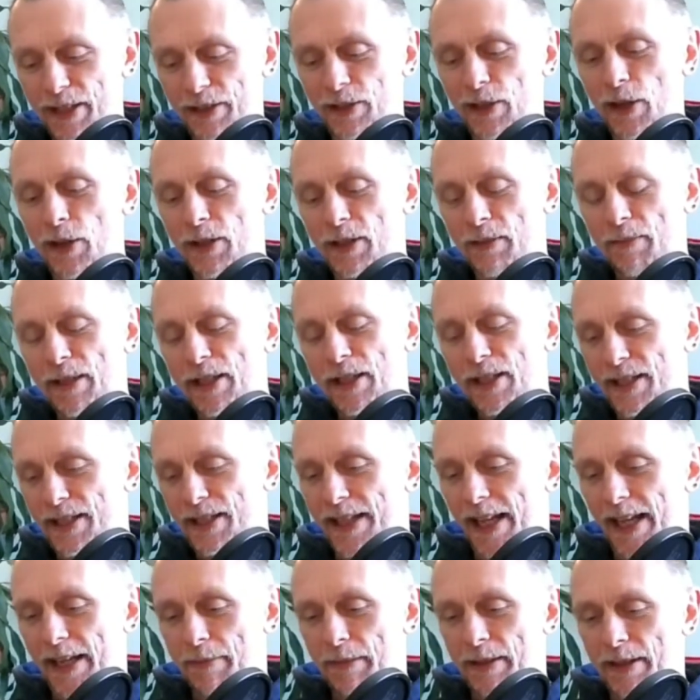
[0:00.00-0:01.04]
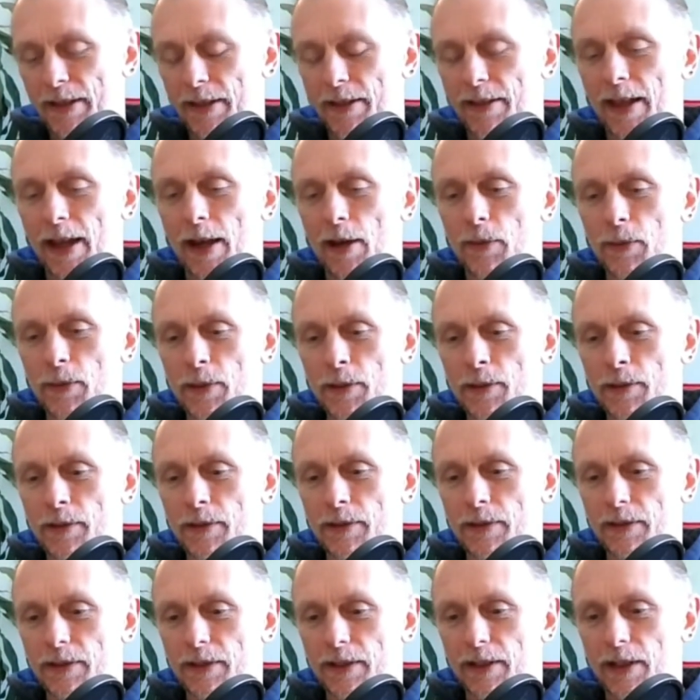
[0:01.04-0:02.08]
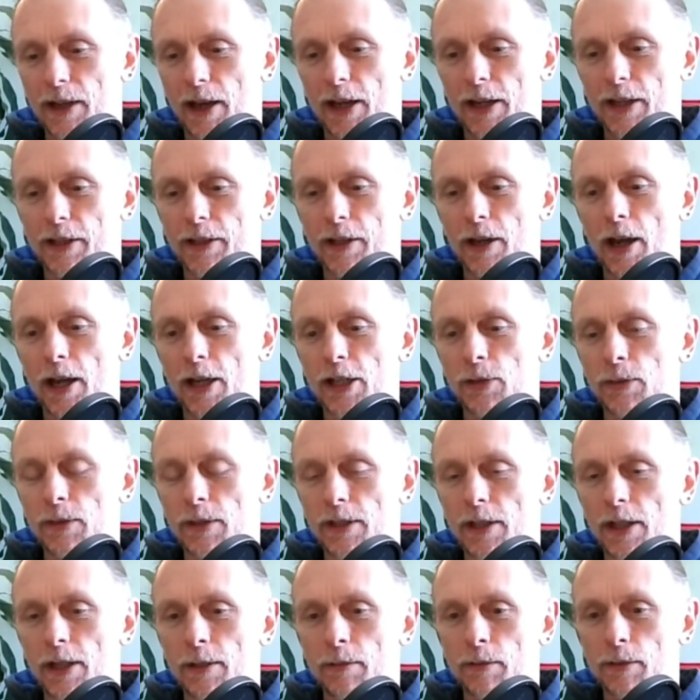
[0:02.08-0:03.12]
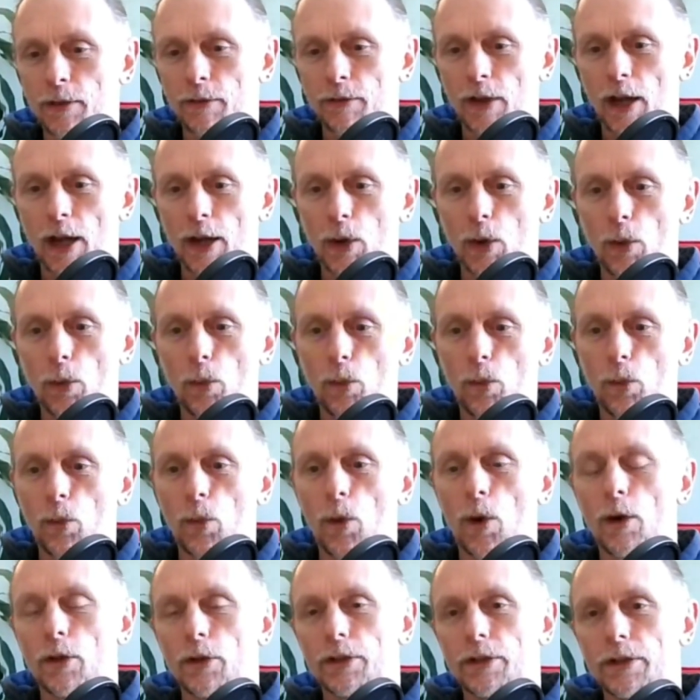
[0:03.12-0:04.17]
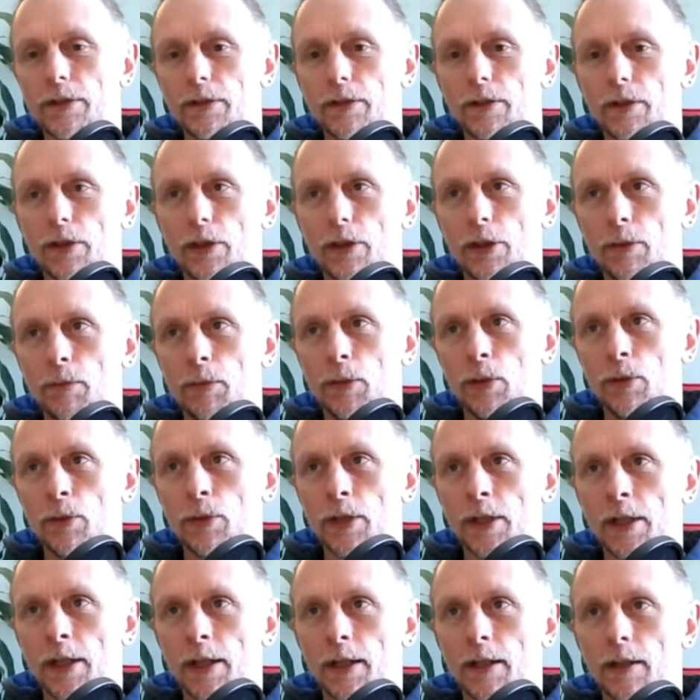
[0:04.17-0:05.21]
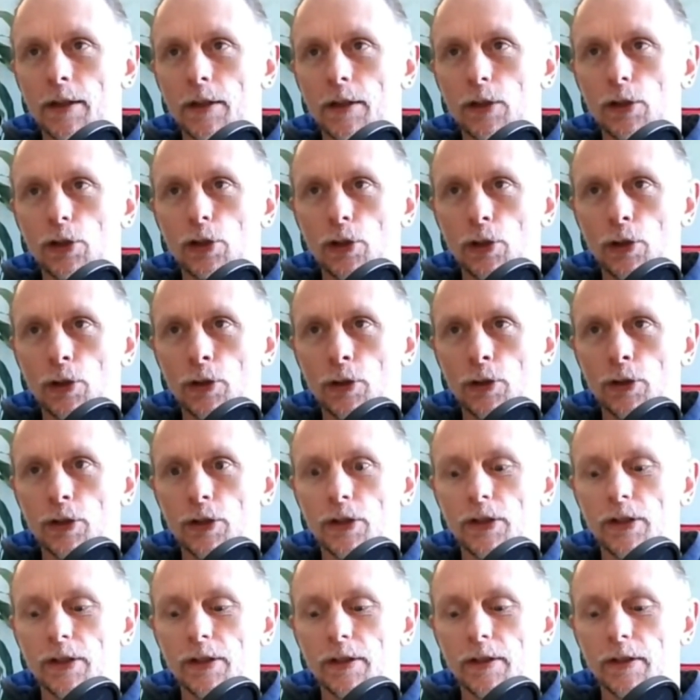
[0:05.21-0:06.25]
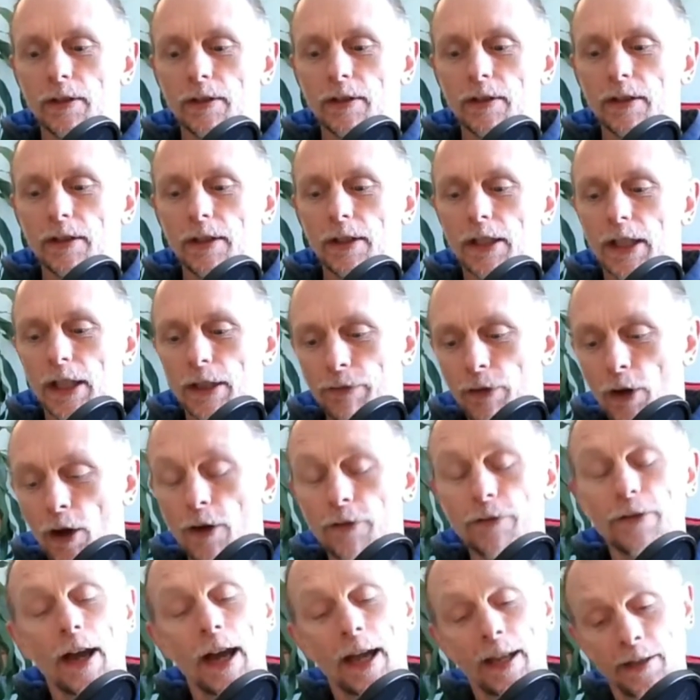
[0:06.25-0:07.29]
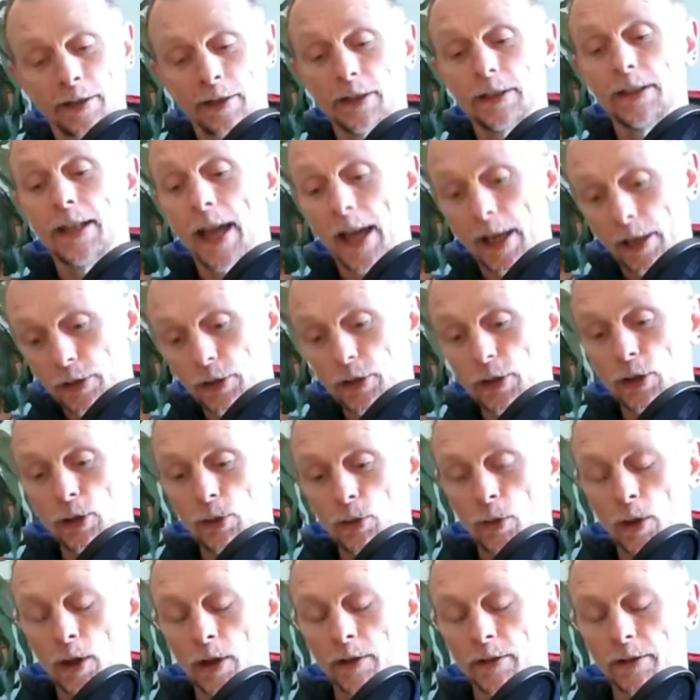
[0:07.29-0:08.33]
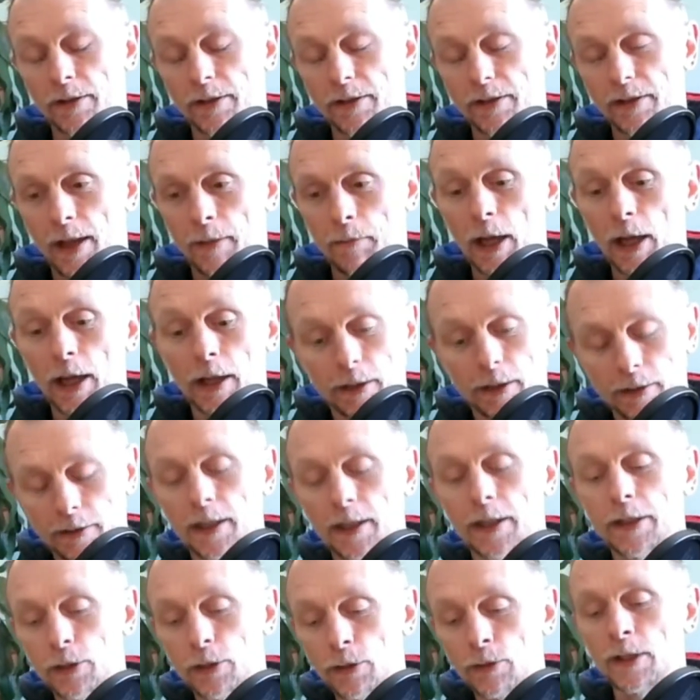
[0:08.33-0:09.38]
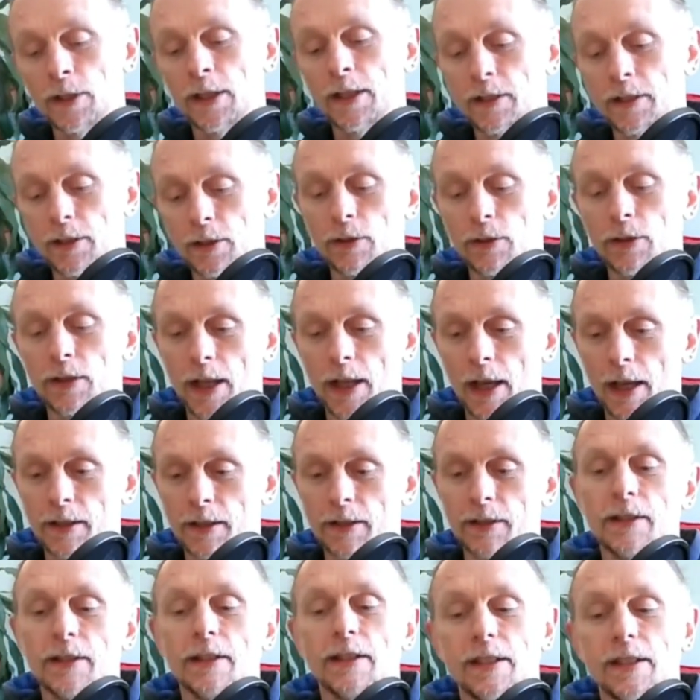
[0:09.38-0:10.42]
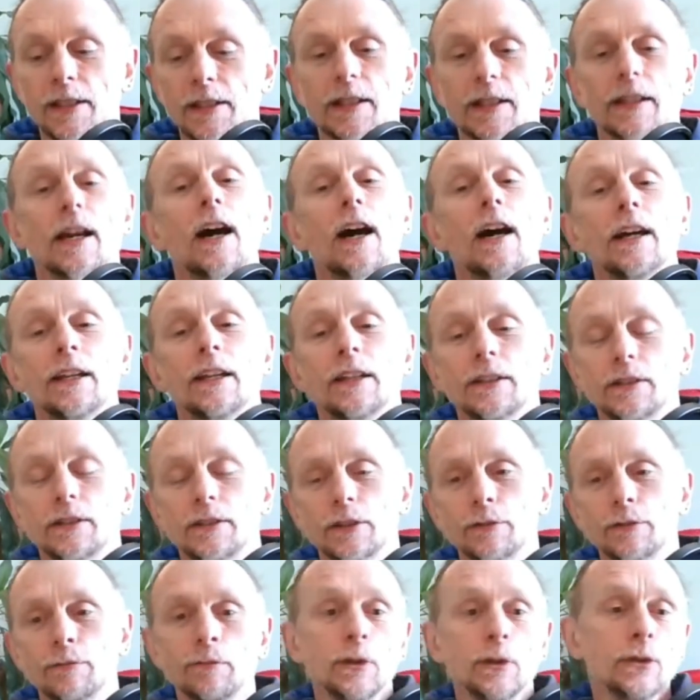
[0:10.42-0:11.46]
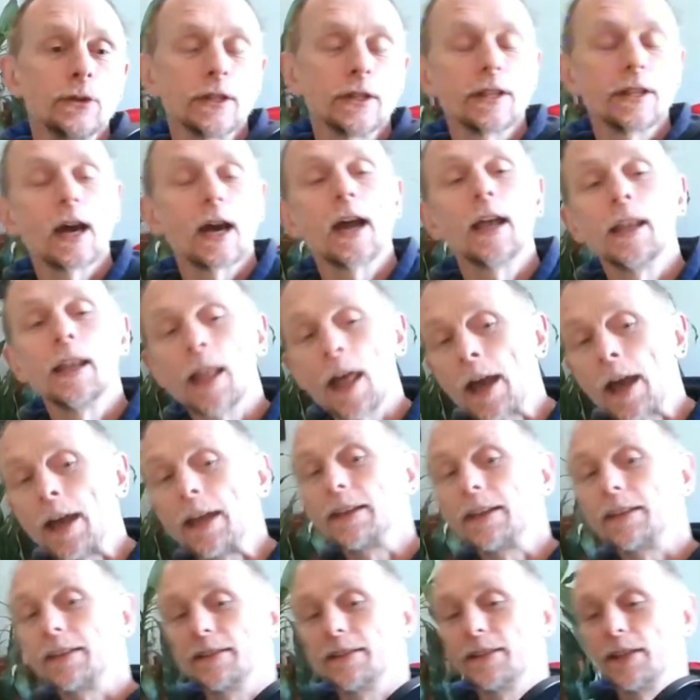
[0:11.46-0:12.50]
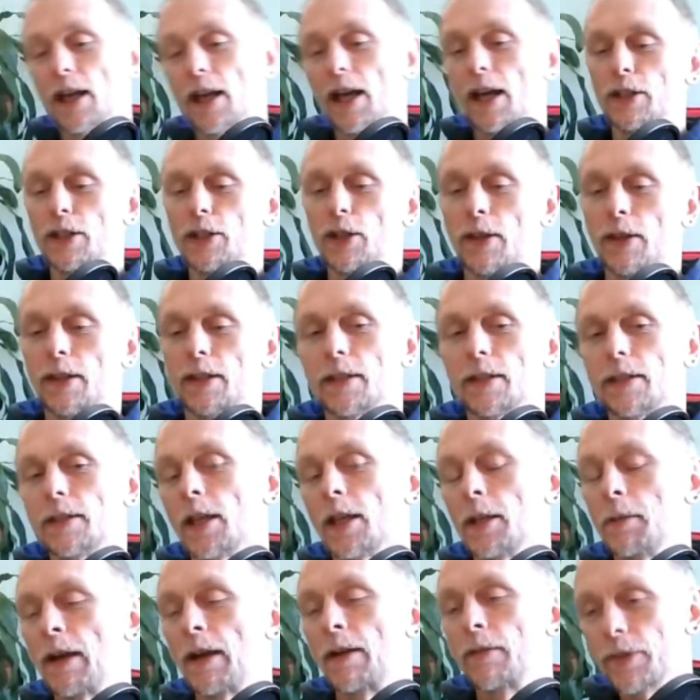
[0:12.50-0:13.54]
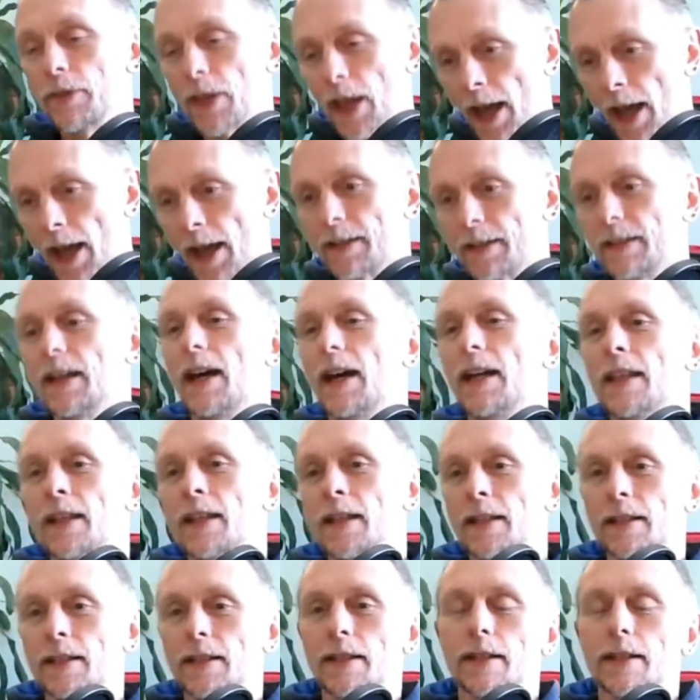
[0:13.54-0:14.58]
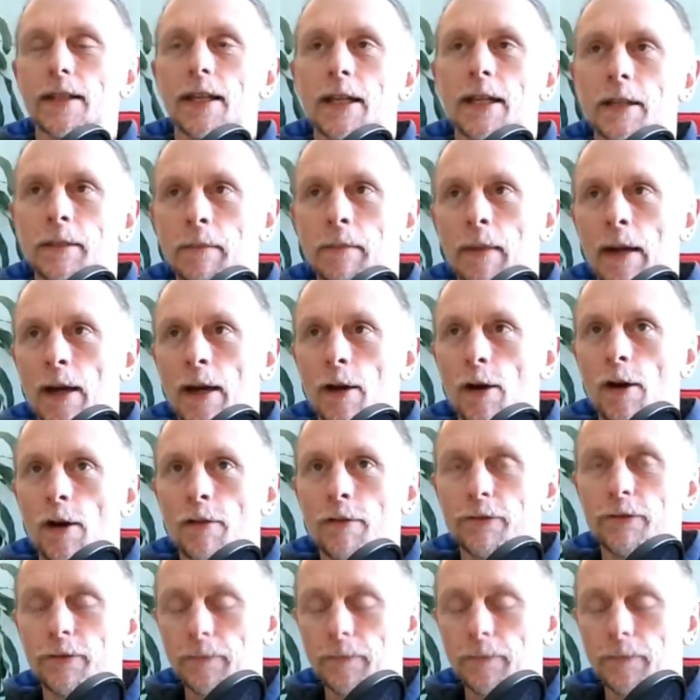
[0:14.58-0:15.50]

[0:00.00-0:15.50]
know your mission statement, that will kind of guide you in terms of like what the music should give off. And yes, you want like you did, you said this is the kind of music that I like. So there's a certain amount of that, and then there's a certain amount of